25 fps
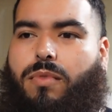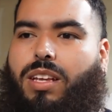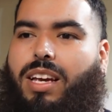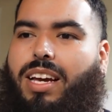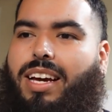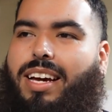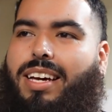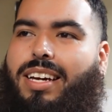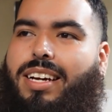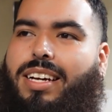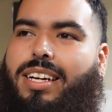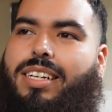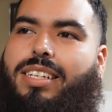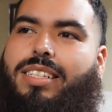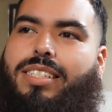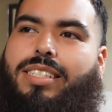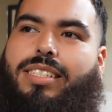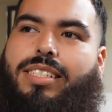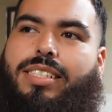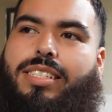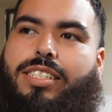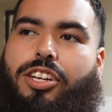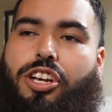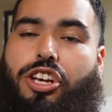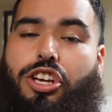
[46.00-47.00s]
It
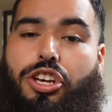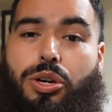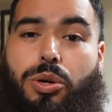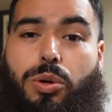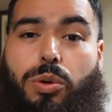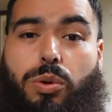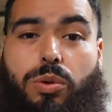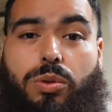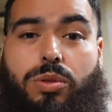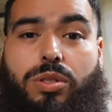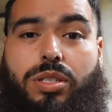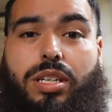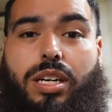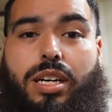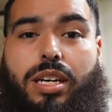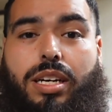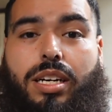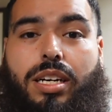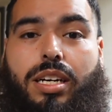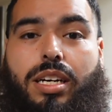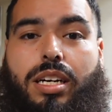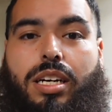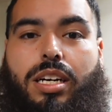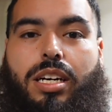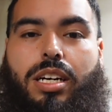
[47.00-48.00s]
is used,
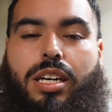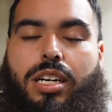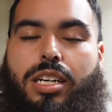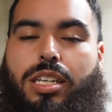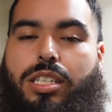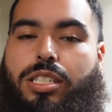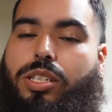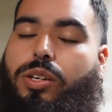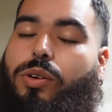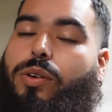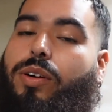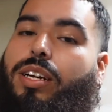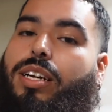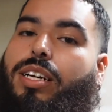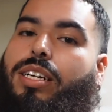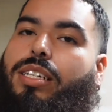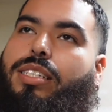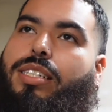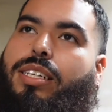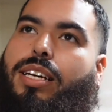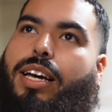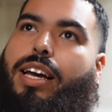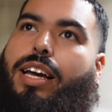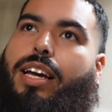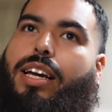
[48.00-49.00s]
so it
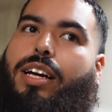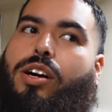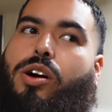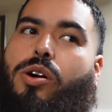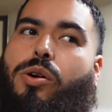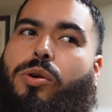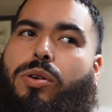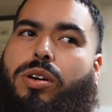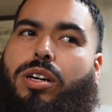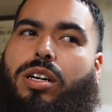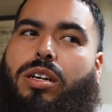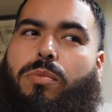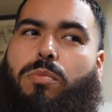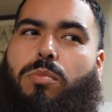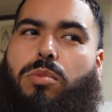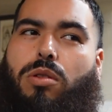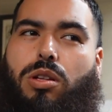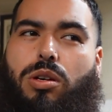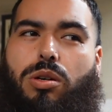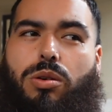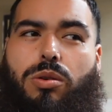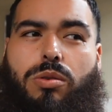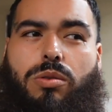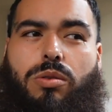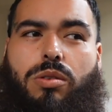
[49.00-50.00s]
is a Kona
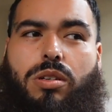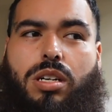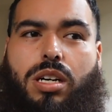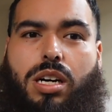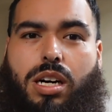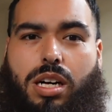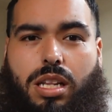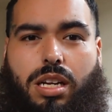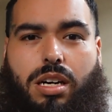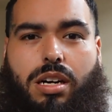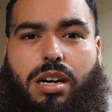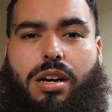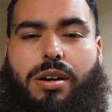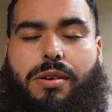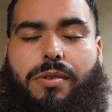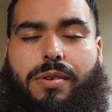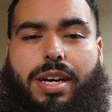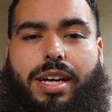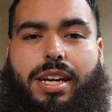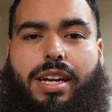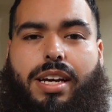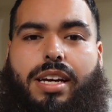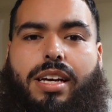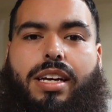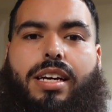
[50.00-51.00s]
blue color
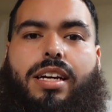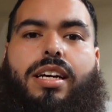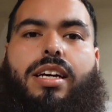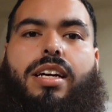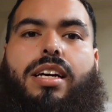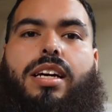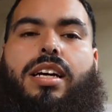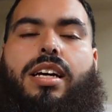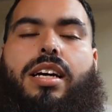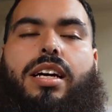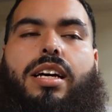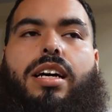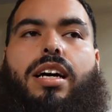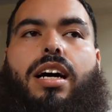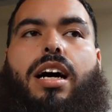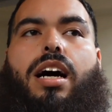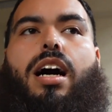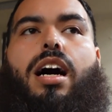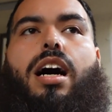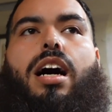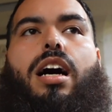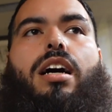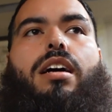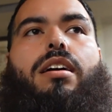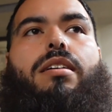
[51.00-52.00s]
already.
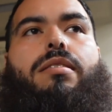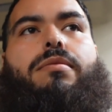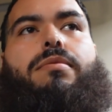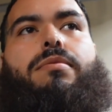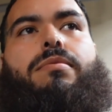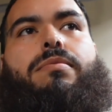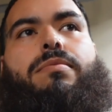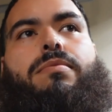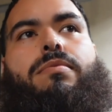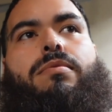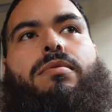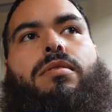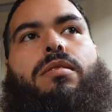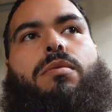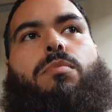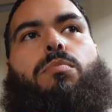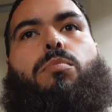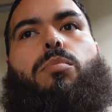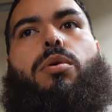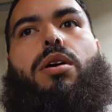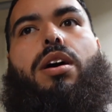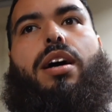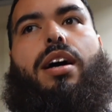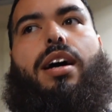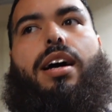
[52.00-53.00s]

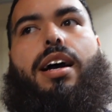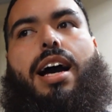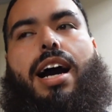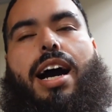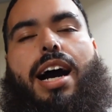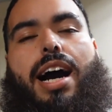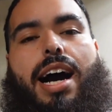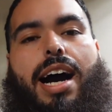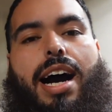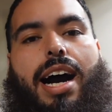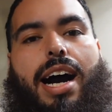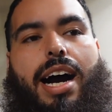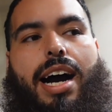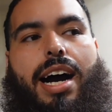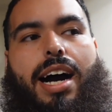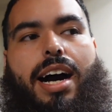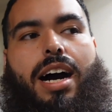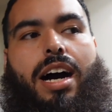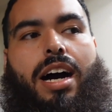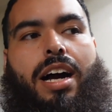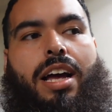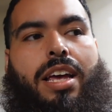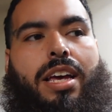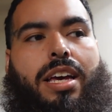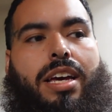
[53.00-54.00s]
But
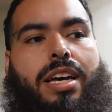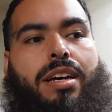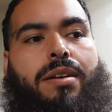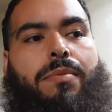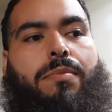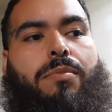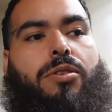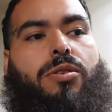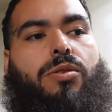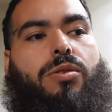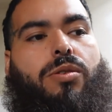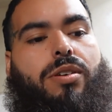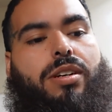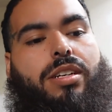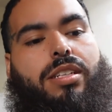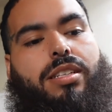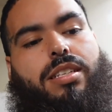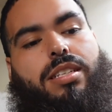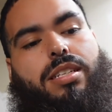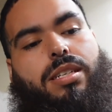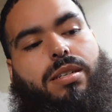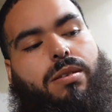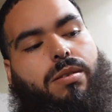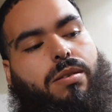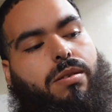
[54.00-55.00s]
I am going
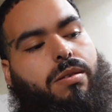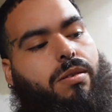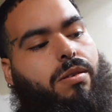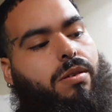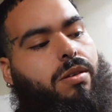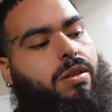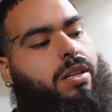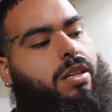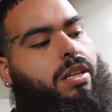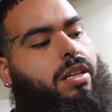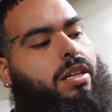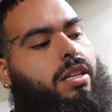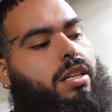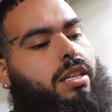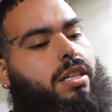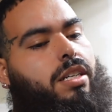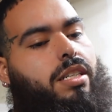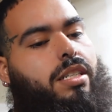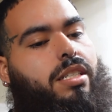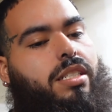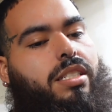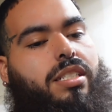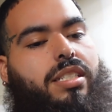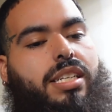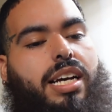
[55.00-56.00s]
to
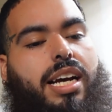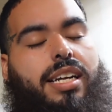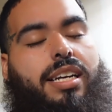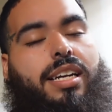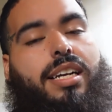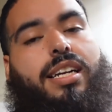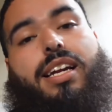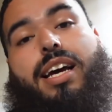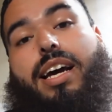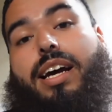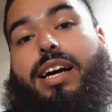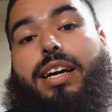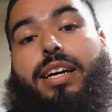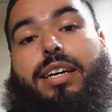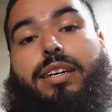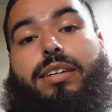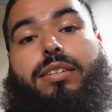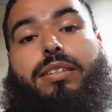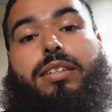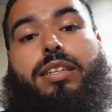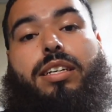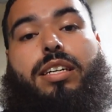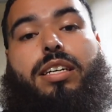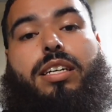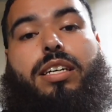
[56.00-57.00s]
sand it
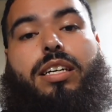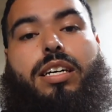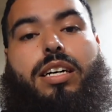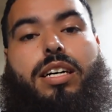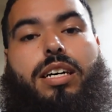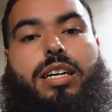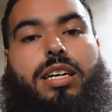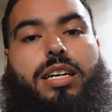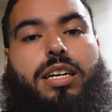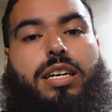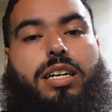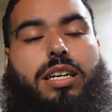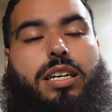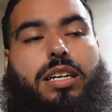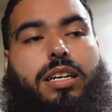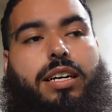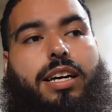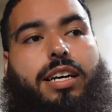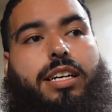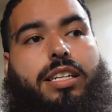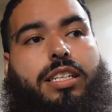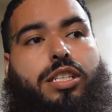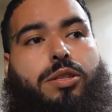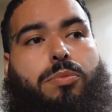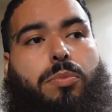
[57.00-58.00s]
down
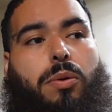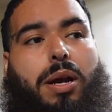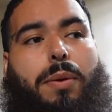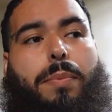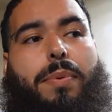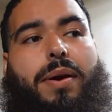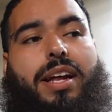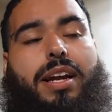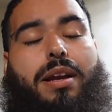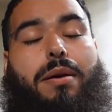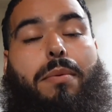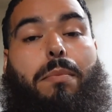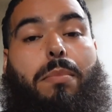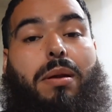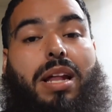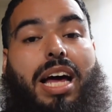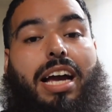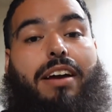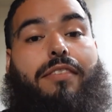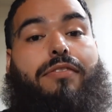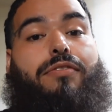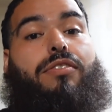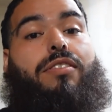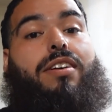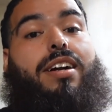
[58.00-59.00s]
and spray paint it
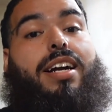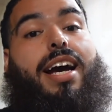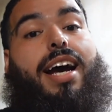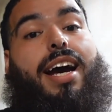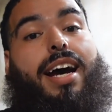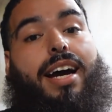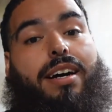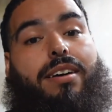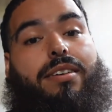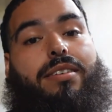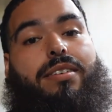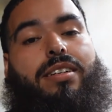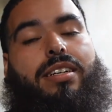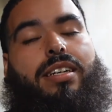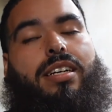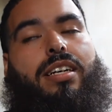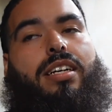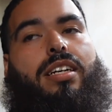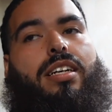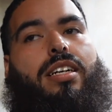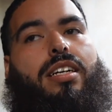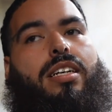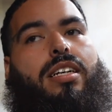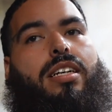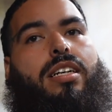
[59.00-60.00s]
black for now.
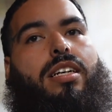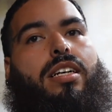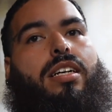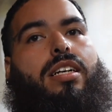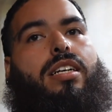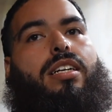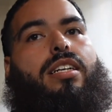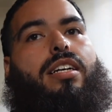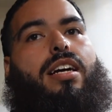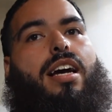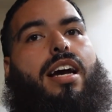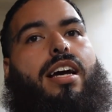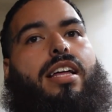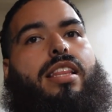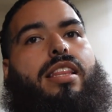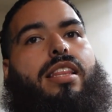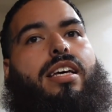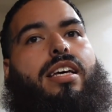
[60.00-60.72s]
And